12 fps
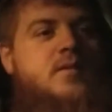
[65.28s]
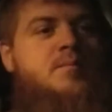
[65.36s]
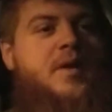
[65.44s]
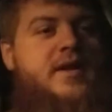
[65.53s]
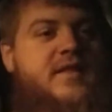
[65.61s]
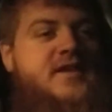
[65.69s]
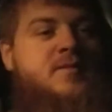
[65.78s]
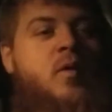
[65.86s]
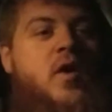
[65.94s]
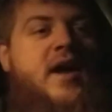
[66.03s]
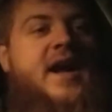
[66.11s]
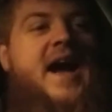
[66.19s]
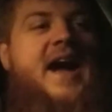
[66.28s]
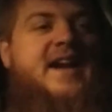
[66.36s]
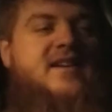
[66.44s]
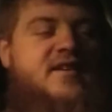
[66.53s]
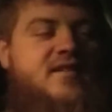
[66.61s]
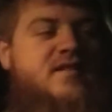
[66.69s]
But this morning I
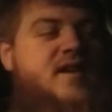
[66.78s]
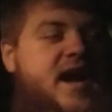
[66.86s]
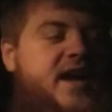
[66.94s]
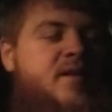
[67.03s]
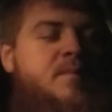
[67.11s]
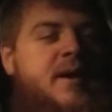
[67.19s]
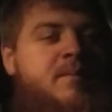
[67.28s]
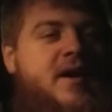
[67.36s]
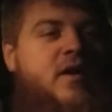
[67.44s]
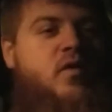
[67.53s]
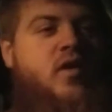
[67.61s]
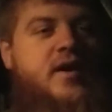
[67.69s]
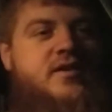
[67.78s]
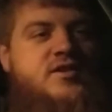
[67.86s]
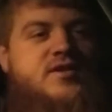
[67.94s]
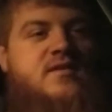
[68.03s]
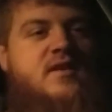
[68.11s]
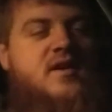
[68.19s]
had to make my own lunch,
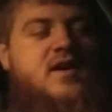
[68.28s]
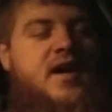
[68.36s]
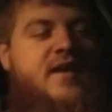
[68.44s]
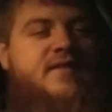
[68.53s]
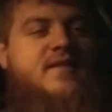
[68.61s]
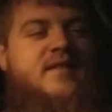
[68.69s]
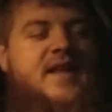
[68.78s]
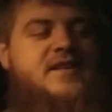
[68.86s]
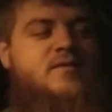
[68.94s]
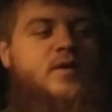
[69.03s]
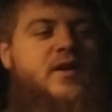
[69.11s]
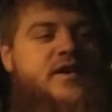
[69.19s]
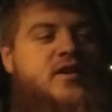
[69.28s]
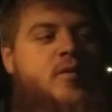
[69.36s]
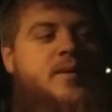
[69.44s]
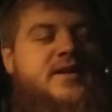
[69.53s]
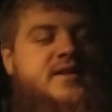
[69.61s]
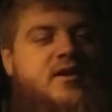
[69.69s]
and that's really no
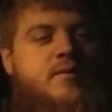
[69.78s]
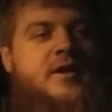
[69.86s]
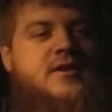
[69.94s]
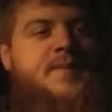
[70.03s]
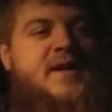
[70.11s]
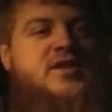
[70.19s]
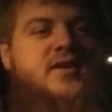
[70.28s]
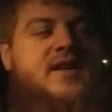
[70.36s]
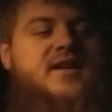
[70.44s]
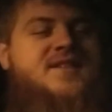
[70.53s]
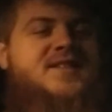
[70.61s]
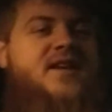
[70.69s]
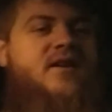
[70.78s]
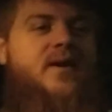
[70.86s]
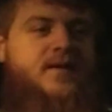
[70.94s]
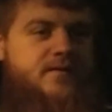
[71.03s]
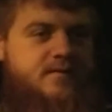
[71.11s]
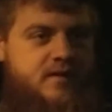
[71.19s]
big deal, especially
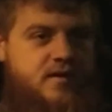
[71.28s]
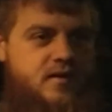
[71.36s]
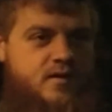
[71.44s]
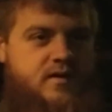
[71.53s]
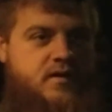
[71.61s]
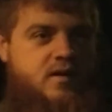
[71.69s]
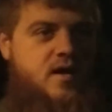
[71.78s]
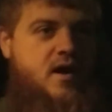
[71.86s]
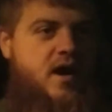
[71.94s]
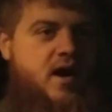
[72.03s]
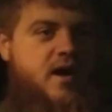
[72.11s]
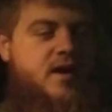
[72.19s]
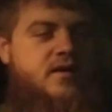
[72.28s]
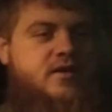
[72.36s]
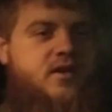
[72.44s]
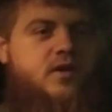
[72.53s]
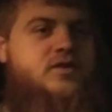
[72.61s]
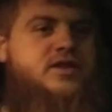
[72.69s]
considering you
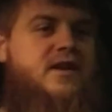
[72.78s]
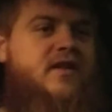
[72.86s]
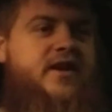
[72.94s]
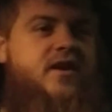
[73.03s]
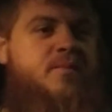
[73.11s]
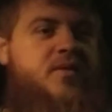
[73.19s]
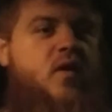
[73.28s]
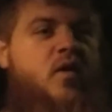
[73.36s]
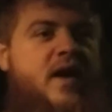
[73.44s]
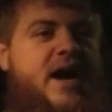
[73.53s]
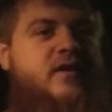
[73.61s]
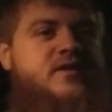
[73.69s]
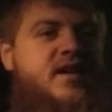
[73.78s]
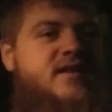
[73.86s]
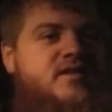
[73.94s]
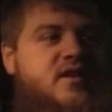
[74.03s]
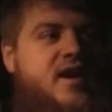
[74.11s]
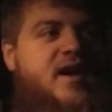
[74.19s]
know, she cleaned up the whole house
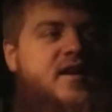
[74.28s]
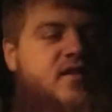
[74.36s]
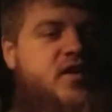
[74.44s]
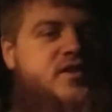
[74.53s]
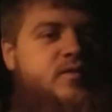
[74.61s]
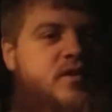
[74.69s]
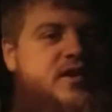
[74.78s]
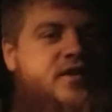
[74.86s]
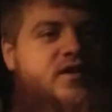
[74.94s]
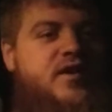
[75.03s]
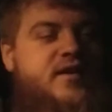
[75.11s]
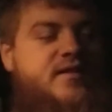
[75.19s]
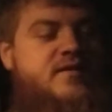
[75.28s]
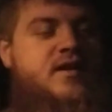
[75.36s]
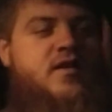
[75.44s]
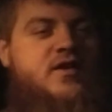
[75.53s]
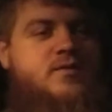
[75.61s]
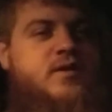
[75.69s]
yesterday, and it looks really great. It
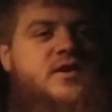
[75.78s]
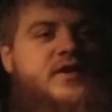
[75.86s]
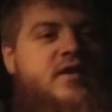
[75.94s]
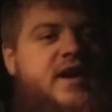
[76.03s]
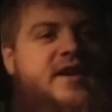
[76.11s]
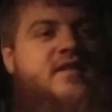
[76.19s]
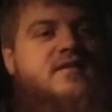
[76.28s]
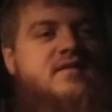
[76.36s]
looks really great.